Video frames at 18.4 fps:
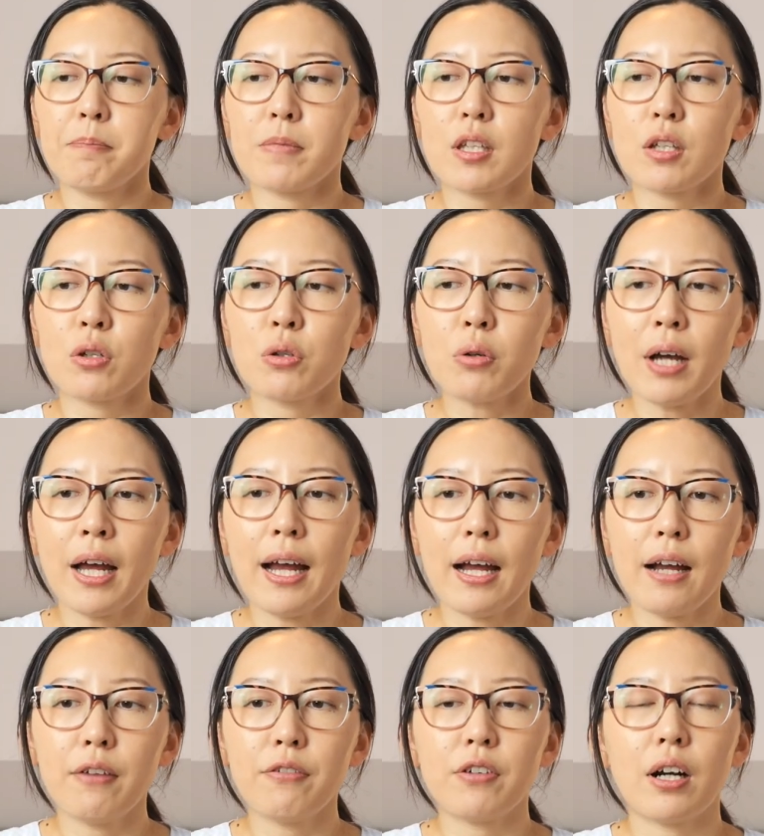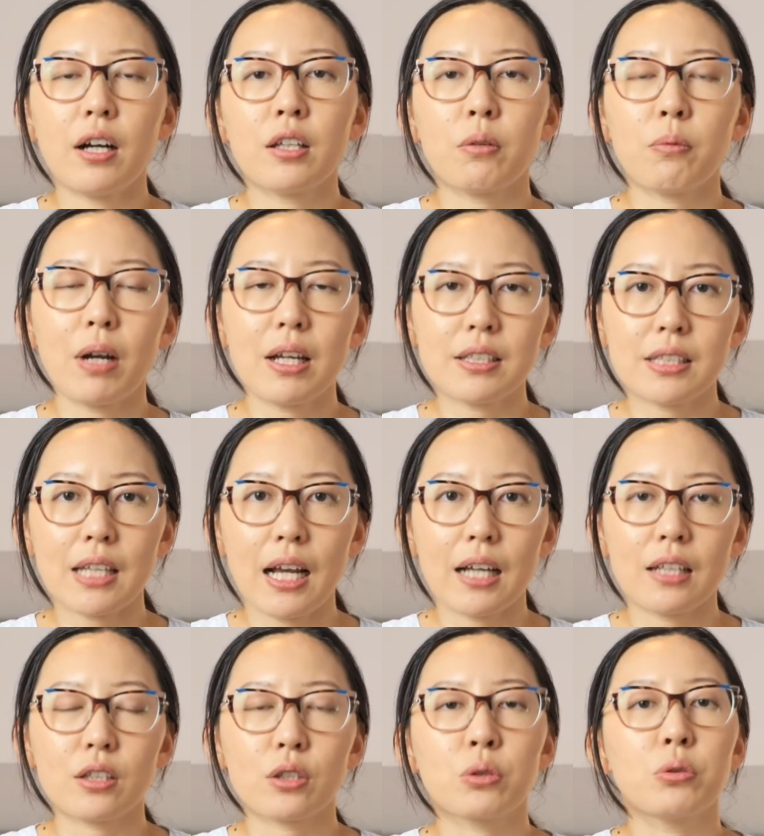You have on the one
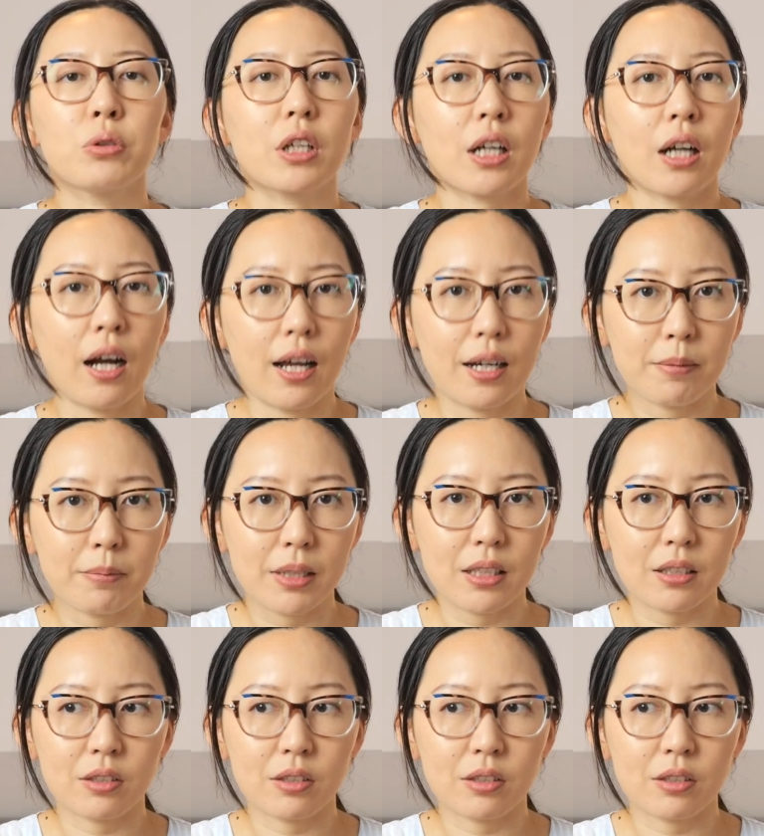side good economy.